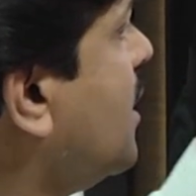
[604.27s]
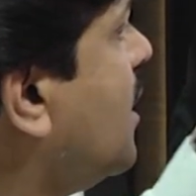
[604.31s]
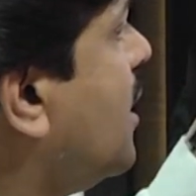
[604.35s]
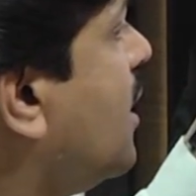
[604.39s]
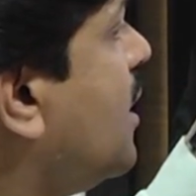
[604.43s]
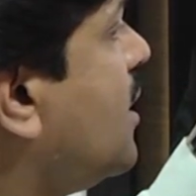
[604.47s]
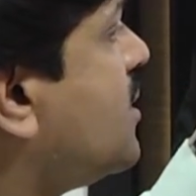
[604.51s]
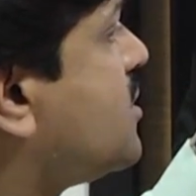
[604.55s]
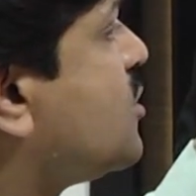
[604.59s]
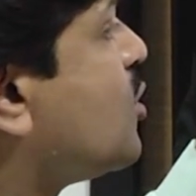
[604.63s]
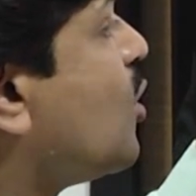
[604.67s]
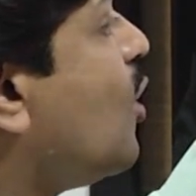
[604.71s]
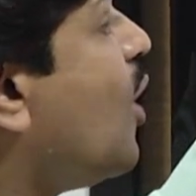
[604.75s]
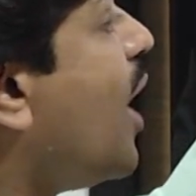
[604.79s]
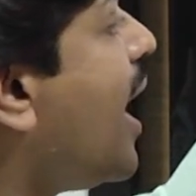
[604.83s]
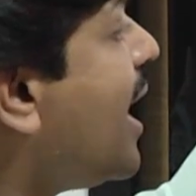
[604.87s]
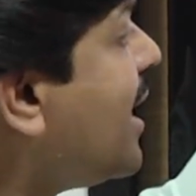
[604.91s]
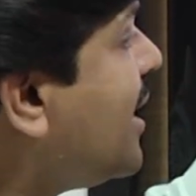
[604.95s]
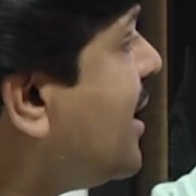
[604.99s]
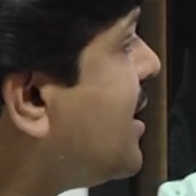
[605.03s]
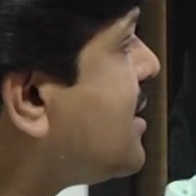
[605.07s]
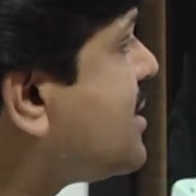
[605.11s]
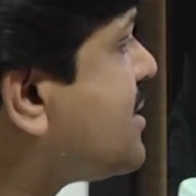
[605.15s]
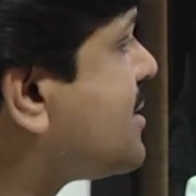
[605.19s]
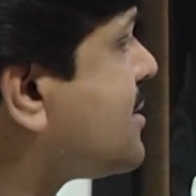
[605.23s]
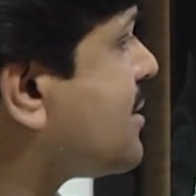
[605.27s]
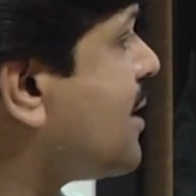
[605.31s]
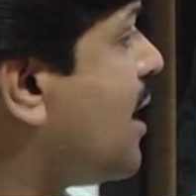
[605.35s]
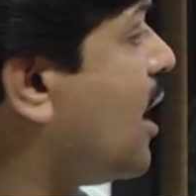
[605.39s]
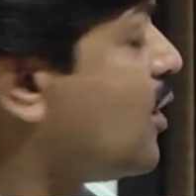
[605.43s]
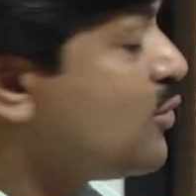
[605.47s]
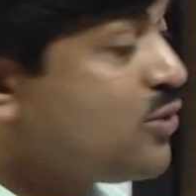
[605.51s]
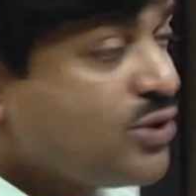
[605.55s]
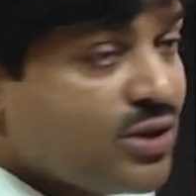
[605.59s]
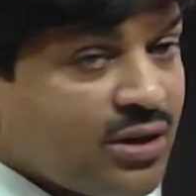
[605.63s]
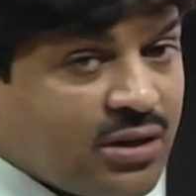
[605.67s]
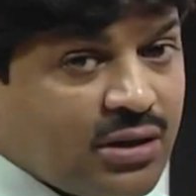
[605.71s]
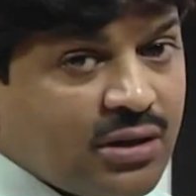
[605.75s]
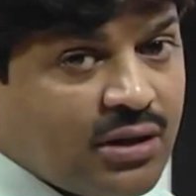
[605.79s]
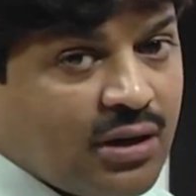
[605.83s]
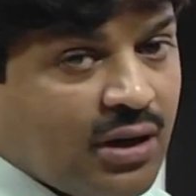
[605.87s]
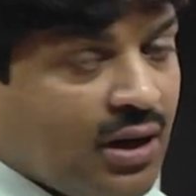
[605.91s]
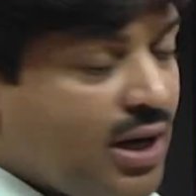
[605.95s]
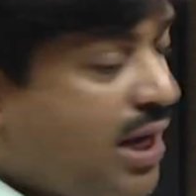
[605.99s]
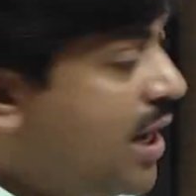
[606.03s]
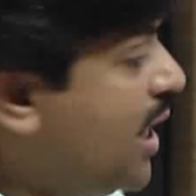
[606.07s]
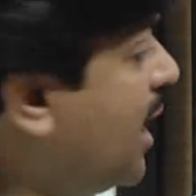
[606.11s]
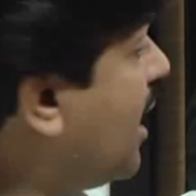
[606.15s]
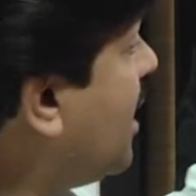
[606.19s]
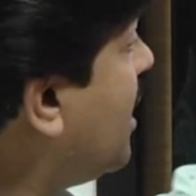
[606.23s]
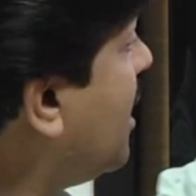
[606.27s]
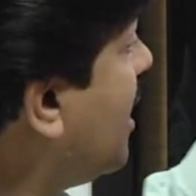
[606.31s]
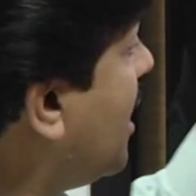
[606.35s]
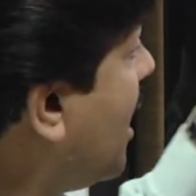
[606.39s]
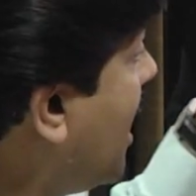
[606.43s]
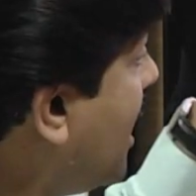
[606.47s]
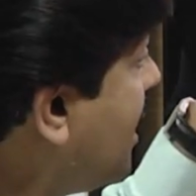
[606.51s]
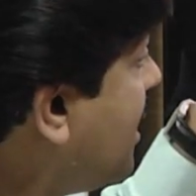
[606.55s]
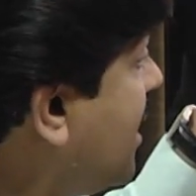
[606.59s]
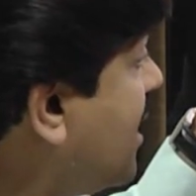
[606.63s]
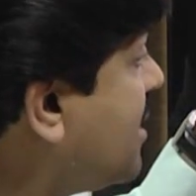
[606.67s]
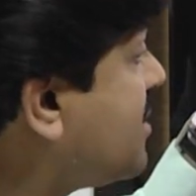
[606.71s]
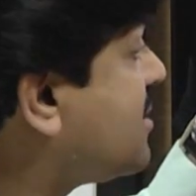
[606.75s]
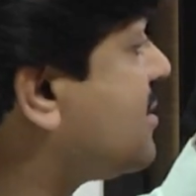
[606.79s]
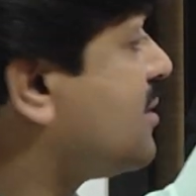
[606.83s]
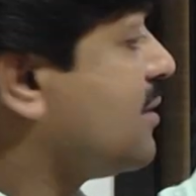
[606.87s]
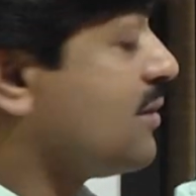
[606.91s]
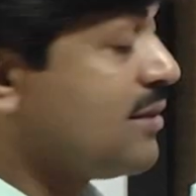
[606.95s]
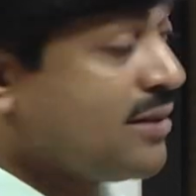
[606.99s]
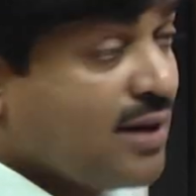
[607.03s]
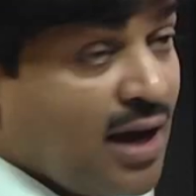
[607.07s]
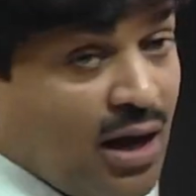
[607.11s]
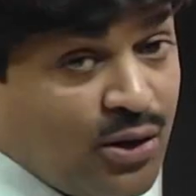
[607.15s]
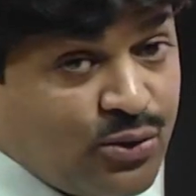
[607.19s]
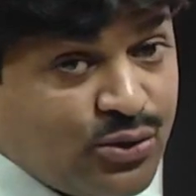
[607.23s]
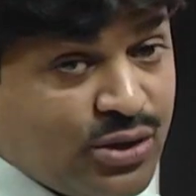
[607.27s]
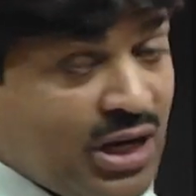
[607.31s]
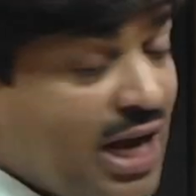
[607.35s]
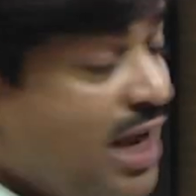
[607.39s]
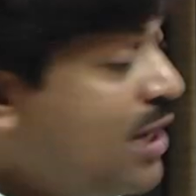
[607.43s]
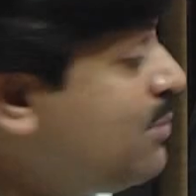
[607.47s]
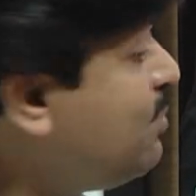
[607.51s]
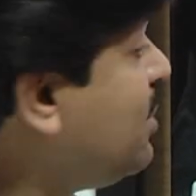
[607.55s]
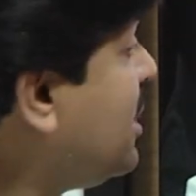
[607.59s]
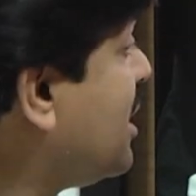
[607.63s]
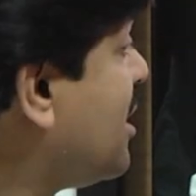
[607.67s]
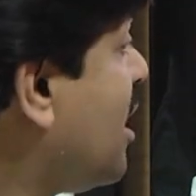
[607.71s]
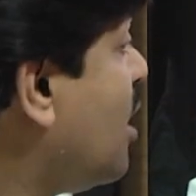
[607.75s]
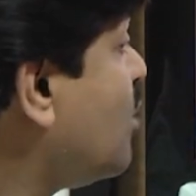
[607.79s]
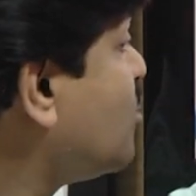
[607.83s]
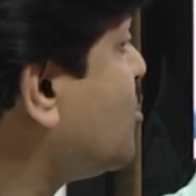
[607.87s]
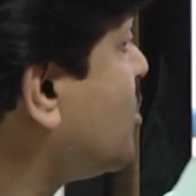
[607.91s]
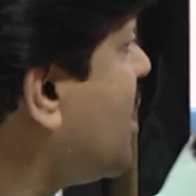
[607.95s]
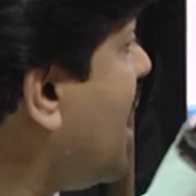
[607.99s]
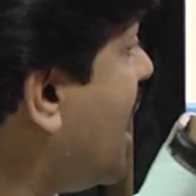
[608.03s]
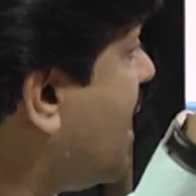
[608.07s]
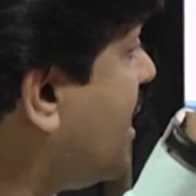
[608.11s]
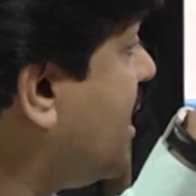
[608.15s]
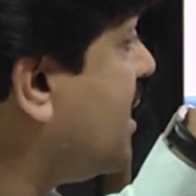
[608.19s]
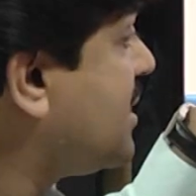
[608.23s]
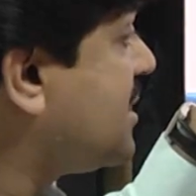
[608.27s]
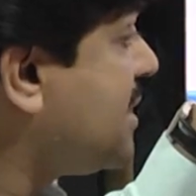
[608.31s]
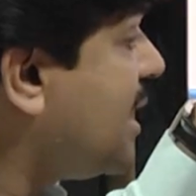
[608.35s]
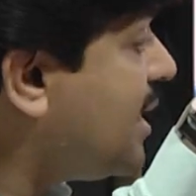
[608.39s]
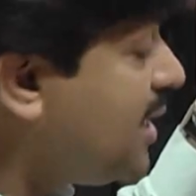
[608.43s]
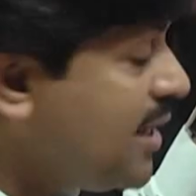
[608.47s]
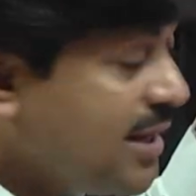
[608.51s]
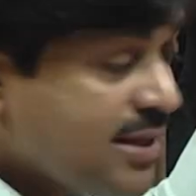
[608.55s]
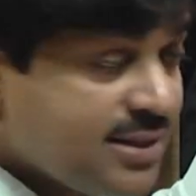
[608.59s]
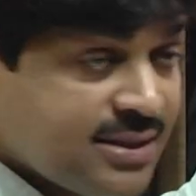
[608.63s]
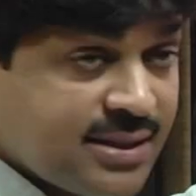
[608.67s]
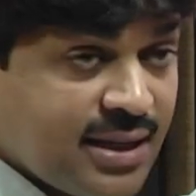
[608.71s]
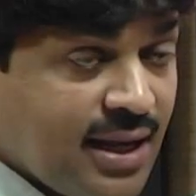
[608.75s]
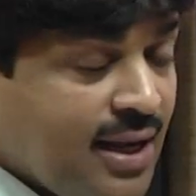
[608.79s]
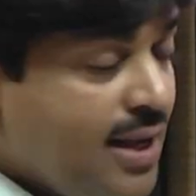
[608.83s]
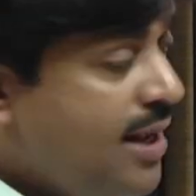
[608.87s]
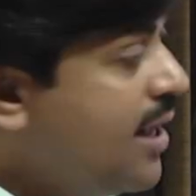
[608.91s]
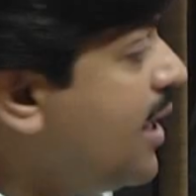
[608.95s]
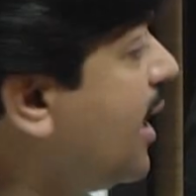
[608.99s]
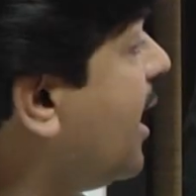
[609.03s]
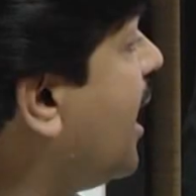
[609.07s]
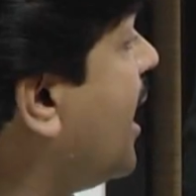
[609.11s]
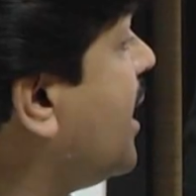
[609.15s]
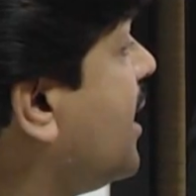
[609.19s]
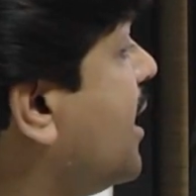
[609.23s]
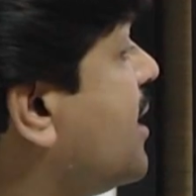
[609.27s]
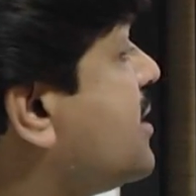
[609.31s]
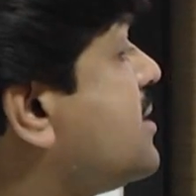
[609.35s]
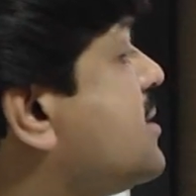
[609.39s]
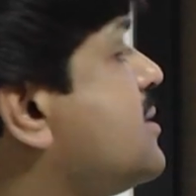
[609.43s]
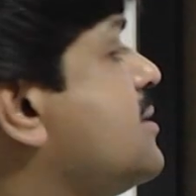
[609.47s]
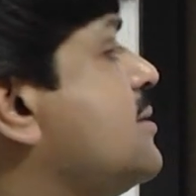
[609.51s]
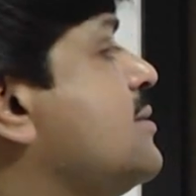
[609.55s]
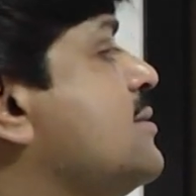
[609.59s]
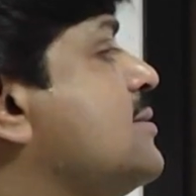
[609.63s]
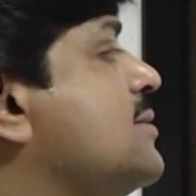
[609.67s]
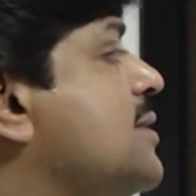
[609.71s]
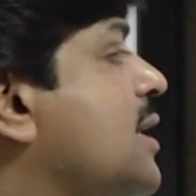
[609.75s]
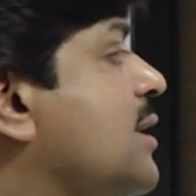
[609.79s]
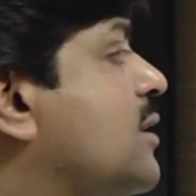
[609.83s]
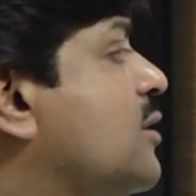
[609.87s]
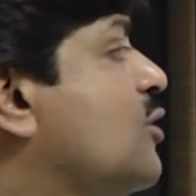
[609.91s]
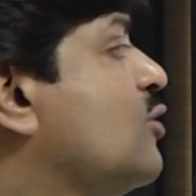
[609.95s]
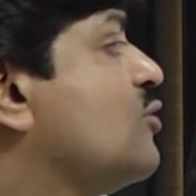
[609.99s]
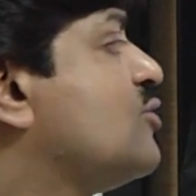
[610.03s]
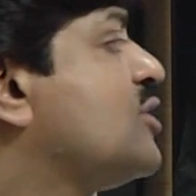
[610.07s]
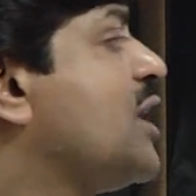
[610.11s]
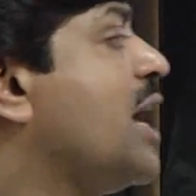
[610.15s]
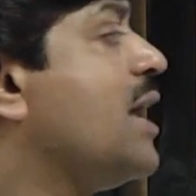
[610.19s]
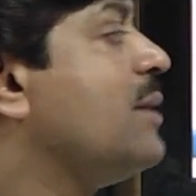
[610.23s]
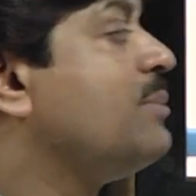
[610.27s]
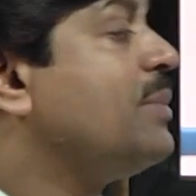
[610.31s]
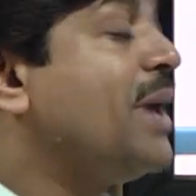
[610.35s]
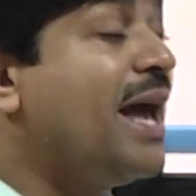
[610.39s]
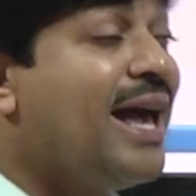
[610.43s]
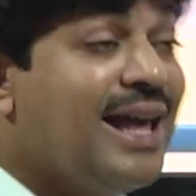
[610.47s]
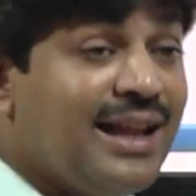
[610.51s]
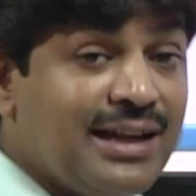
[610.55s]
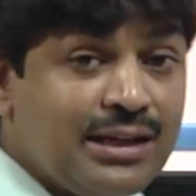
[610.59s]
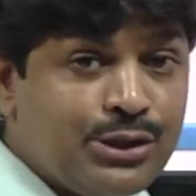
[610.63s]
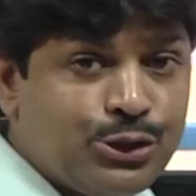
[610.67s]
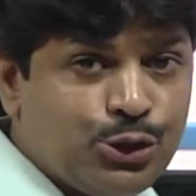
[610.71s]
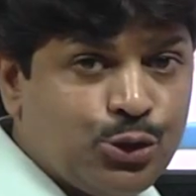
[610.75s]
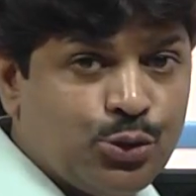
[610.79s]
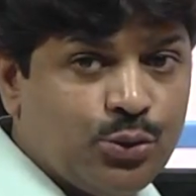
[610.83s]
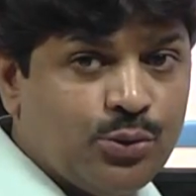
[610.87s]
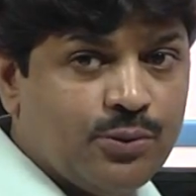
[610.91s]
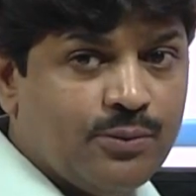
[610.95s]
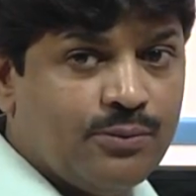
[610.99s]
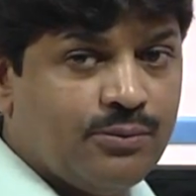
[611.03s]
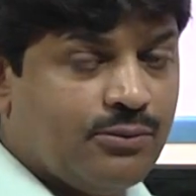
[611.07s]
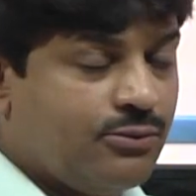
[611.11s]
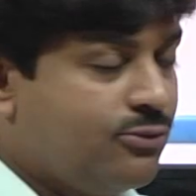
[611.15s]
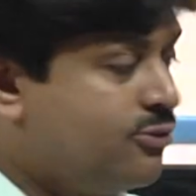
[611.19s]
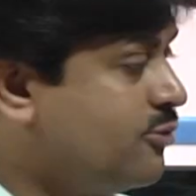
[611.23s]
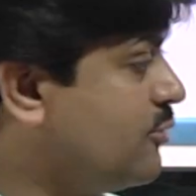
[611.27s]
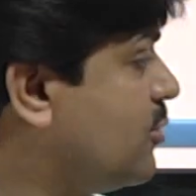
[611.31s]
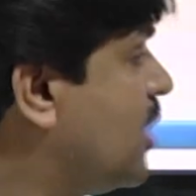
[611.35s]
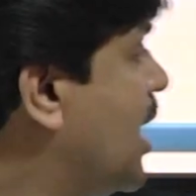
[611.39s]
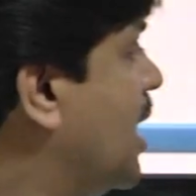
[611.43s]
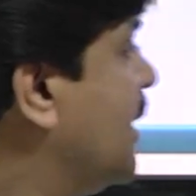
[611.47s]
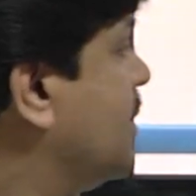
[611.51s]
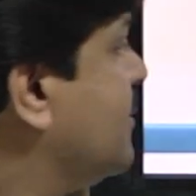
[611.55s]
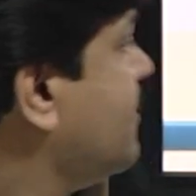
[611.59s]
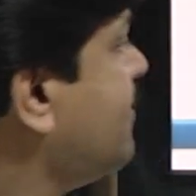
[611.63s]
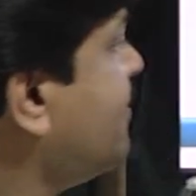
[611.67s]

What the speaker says: So IS router, IS route, IP router, ISIS, IS circuit type L2, right?